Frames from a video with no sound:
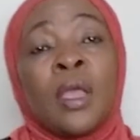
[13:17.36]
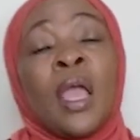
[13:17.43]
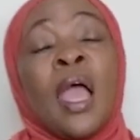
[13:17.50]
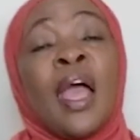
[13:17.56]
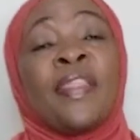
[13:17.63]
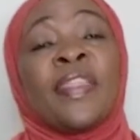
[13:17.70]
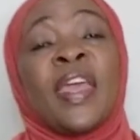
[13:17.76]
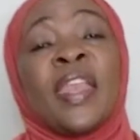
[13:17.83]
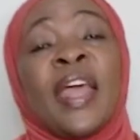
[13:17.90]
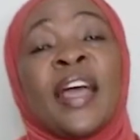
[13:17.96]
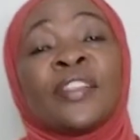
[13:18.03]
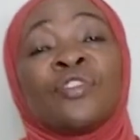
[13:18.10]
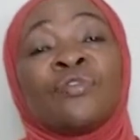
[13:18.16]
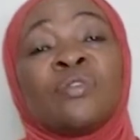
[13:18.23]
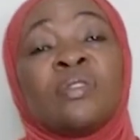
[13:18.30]
And then
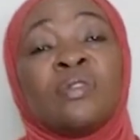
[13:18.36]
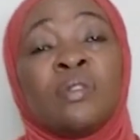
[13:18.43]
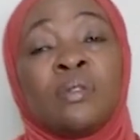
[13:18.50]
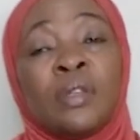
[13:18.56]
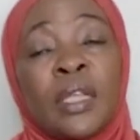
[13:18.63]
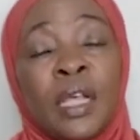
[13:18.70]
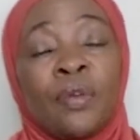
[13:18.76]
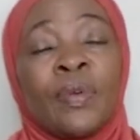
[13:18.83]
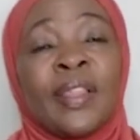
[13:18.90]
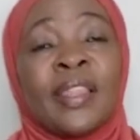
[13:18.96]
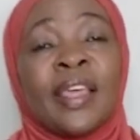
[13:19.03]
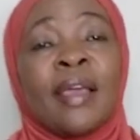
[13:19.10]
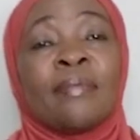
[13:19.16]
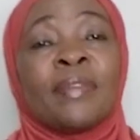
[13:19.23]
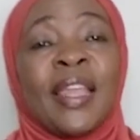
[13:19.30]
as you deal with
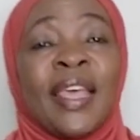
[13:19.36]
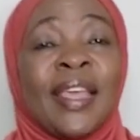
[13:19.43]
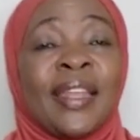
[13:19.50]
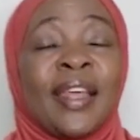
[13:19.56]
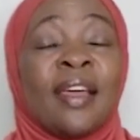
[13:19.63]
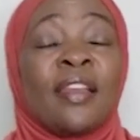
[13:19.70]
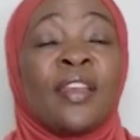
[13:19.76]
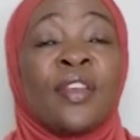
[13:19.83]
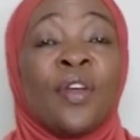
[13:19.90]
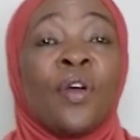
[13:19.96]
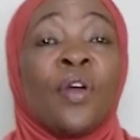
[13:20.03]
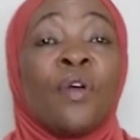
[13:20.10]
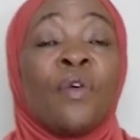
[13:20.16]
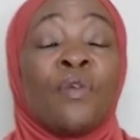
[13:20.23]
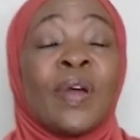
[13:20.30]
them later,
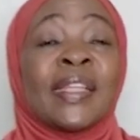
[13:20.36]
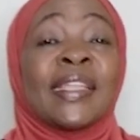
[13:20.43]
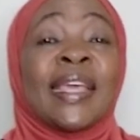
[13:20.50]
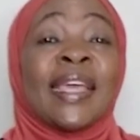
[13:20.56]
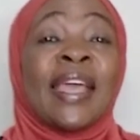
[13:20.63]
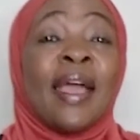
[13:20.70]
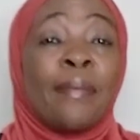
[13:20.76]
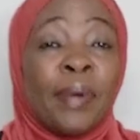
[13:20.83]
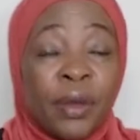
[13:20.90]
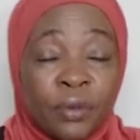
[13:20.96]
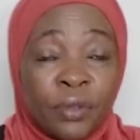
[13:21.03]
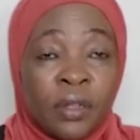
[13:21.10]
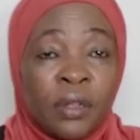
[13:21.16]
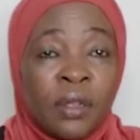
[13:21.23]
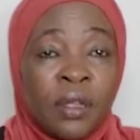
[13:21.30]
know what they care about.
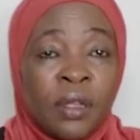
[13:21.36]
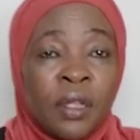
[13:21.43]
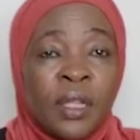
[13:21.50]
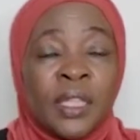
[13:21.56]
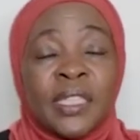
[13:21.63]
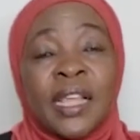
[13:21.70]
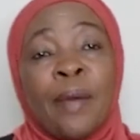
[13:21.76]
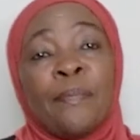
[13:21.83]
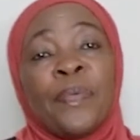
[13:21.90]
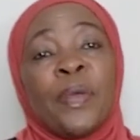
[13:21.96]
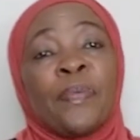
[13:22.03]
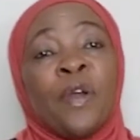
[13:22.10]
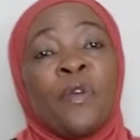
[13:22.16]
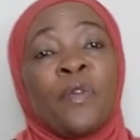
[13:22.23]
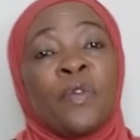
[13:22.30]
Some
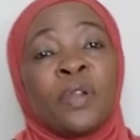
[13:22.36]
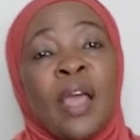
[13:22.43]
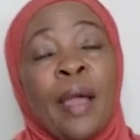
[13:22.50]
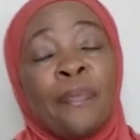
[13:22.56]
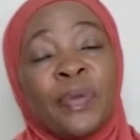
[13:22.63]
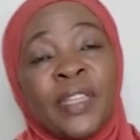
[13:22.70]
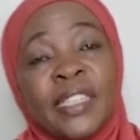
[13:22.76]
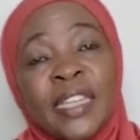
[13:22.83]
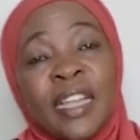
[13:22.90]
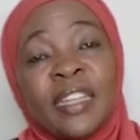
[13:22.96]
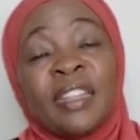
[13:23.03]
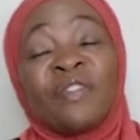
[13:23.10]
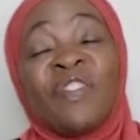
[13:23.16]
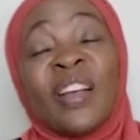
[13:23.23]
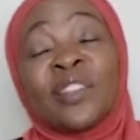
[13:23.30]
people will appreciate,
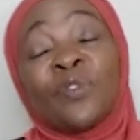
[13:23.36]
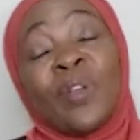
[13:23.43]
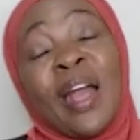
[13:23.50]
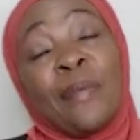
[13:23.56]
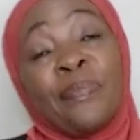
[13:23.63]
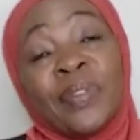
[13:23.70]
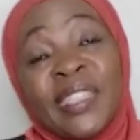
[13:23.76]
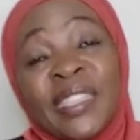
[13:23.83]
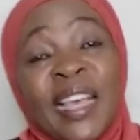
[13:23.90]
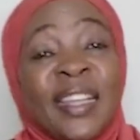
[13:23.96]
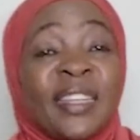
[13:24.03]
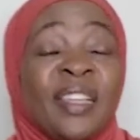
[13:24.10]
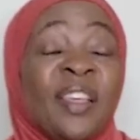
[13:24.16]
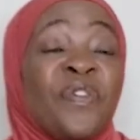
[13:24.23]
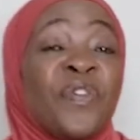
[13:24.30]
in fact, will appreciate
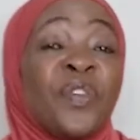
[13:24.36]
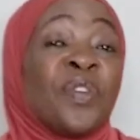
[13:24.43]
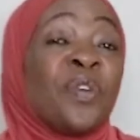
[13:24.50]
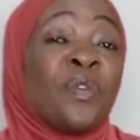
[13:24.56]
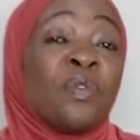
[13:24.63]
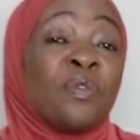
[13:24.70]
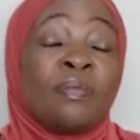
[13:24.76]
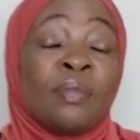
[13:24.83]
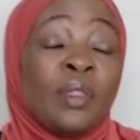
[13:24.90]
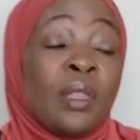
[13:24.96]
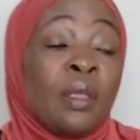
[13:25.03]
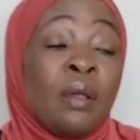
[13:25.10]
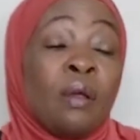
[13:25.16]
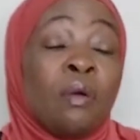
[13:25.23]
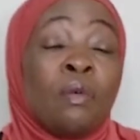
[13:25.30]
if you know
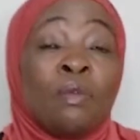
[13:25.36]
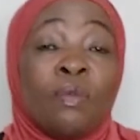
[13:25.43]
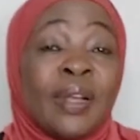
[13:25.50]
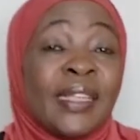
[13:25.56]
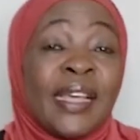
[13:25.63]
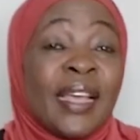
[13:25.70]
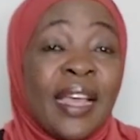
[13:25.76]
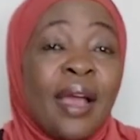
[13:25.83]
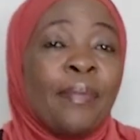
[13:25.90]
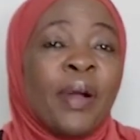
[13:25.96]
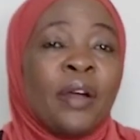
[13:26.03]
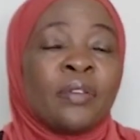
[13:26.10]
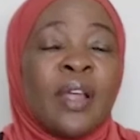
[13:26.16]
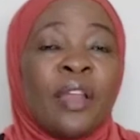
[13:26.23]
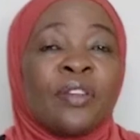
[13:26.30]
what they care
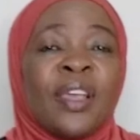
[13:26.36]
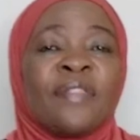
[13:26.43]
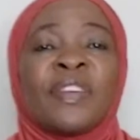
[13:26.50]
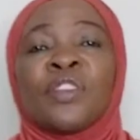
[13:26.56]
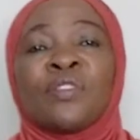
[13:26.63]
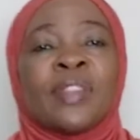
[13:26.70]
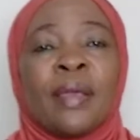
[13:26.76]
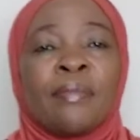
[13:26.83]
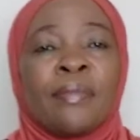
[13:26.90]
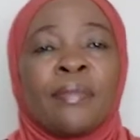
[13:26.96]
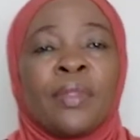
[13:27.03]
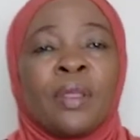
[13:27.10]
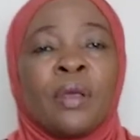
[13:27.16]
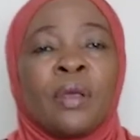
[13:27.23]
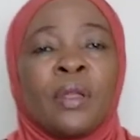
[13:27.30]
about and give it to them.
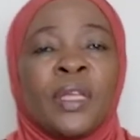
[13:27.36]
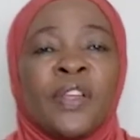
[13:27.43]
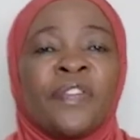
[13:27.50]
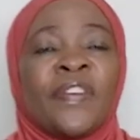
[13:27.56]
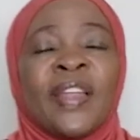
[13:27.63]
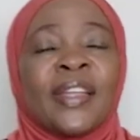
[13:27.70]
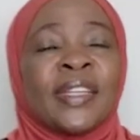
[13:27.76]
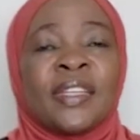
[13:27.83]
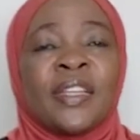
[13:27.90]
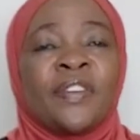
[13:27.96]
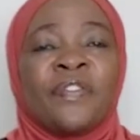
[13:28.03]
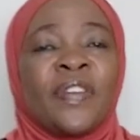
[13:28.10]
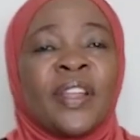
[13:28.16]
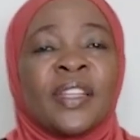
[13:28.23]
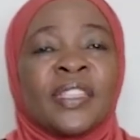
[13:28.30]

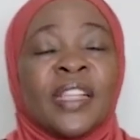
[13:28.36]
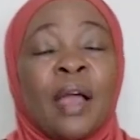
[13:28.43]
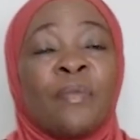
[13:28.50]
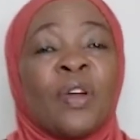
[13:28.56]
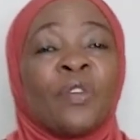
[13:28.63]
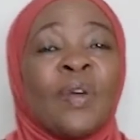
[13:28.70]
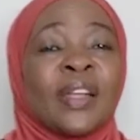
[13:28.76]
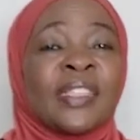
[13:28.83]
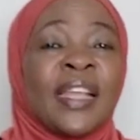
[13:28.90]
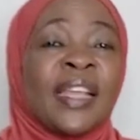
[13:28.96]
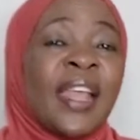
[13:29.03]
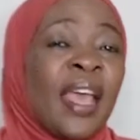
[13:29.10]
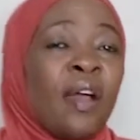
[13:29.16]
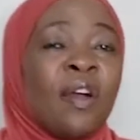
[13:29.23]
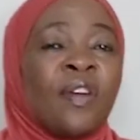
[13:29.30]
Different. Someone wants a
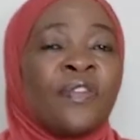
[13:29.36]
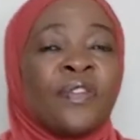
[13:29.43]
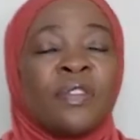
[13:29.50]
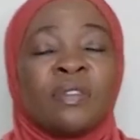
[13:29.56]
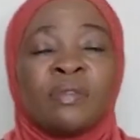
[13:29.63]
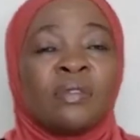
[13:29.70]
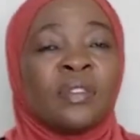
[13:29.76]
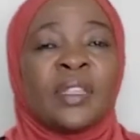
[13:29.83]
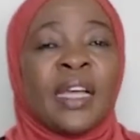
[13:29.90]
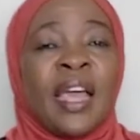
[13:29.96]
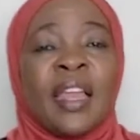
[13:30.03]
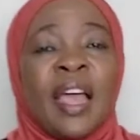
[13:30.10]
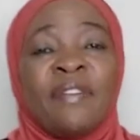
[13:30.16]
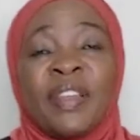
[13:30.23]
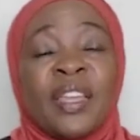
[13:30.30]
day off, they
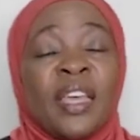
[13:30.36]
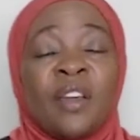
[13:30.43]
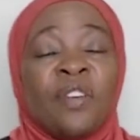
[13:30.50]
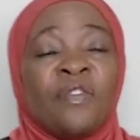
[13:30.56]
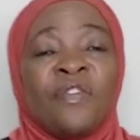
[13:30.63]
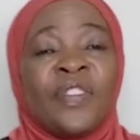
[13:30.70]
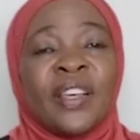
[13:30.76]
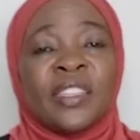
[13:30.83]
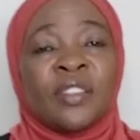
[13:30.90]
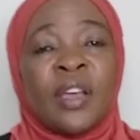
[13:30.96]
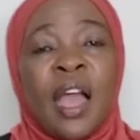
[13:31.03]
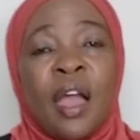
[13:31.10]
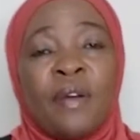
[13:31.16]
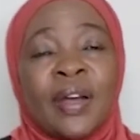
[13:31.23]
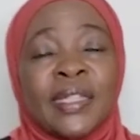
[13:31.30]
can have a day off, flex
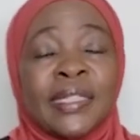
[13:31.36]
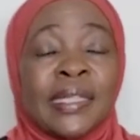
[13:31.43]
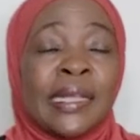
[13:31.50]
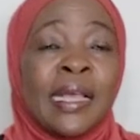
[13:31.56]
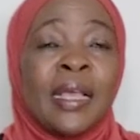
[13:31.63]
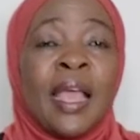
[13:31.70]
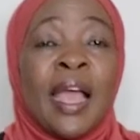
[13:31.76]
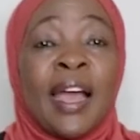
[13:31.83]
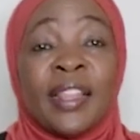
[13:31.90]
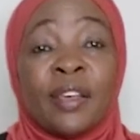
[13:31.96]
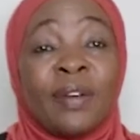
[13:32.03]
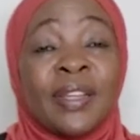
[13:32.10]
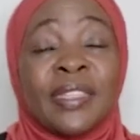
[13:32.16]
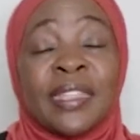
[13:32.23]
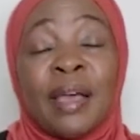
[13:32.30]
hours.
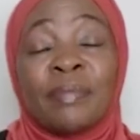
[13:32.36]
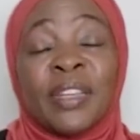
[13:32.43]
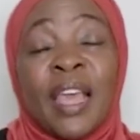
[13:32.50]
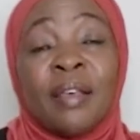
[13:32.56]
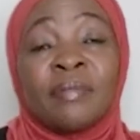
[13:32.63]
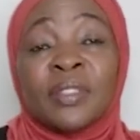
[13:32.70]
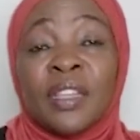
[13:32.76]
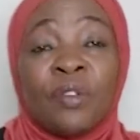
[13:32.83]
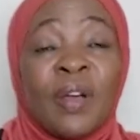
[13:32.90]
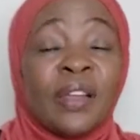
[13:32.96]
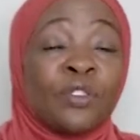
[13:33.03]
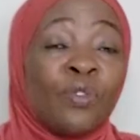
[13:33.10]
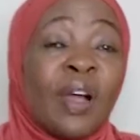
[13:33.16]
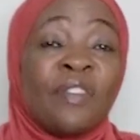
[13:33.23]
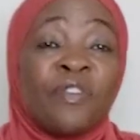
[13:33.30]
Otherwise, sometimes they
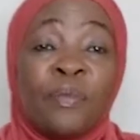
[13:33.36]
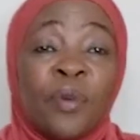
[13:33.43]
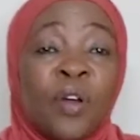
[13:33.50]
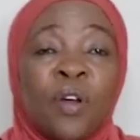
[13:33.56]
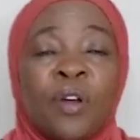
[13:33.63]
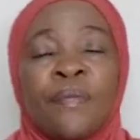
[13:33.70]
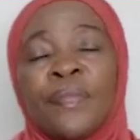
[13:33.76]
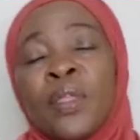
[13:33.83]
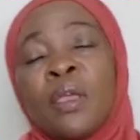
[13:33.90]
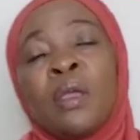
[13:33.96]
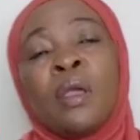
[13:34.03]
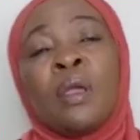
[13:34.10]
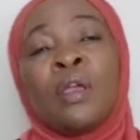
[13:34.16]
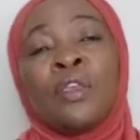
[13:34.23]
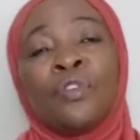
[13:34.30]
want to work from home.
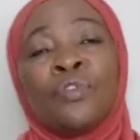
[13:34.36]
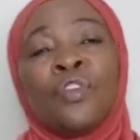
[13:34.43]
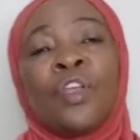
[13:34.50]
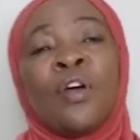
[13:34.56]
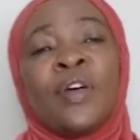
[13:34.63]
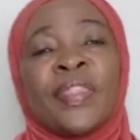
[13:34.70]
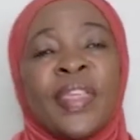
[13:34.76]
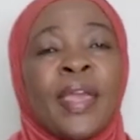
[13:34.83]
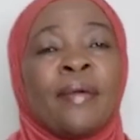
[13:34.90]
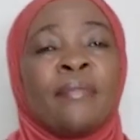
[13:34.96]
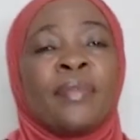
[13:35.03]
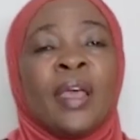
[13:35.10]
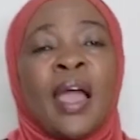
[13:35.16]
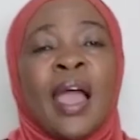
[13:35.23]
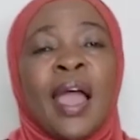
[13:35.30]
You know them
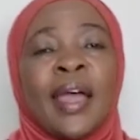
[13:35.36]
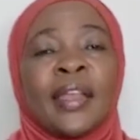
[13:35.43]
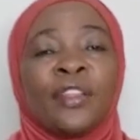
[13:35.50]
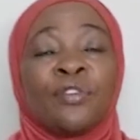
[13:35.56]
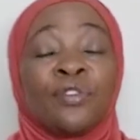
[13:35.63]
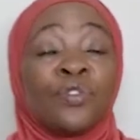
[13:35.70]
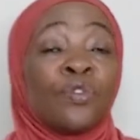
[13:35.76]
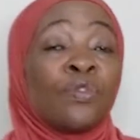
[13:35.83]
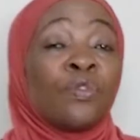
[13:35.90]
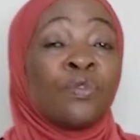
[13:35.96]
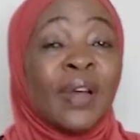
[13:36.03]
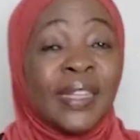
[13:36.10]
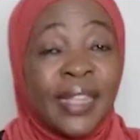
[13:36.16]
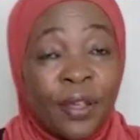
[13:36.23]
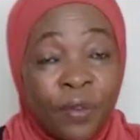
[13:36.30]
and you do
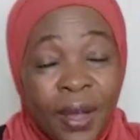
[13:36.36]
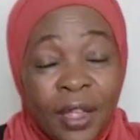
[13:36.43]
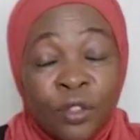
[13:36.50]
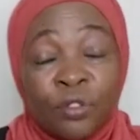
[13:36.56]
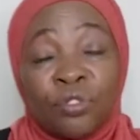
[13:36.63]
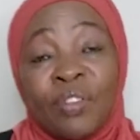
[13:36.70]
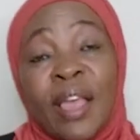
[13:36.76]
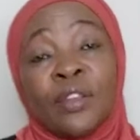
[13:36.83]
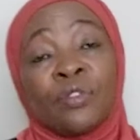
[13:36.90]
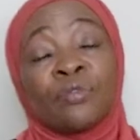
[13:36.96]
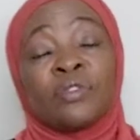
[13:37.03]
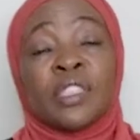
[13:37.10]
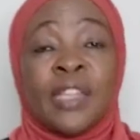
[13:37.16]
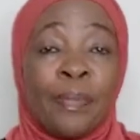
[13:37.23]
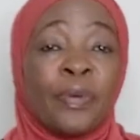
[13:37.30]
what they want. You try
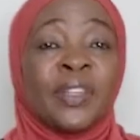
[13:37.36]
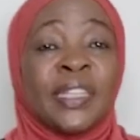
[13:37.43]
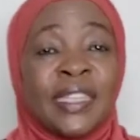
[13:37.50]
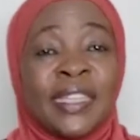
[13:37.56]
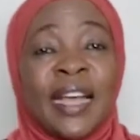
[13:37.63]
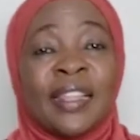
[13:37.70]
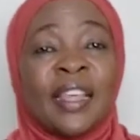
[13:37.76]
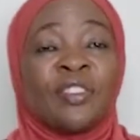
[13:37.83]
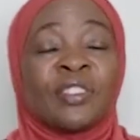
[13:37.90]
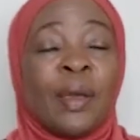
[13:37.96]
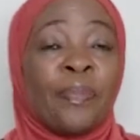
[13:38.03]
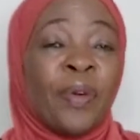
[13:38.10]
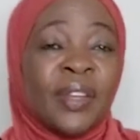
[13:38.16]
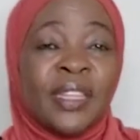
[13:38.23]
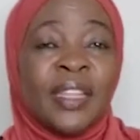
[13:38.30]
to support each other. You
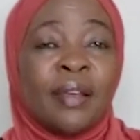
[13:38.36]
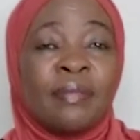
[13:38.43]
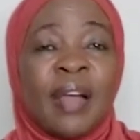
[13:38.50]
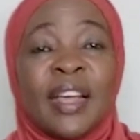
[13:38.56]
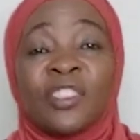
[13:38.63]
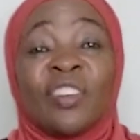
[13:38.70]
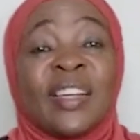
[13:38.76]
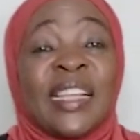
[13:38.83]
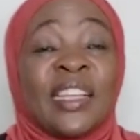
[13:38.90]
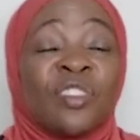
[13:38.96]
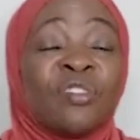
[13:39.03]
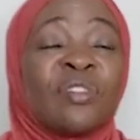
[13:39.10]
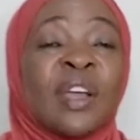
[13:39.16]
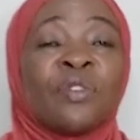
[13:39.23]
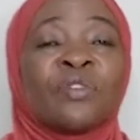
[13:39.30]
support them as long as they're
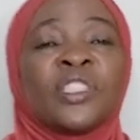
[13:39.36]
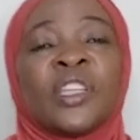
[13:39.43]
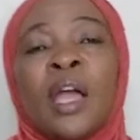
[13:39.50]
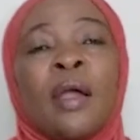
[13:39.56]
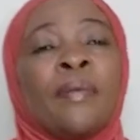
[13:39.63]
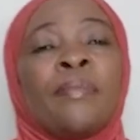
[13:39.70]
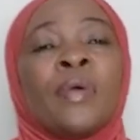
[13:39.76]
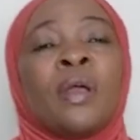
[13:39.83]
doing a good job.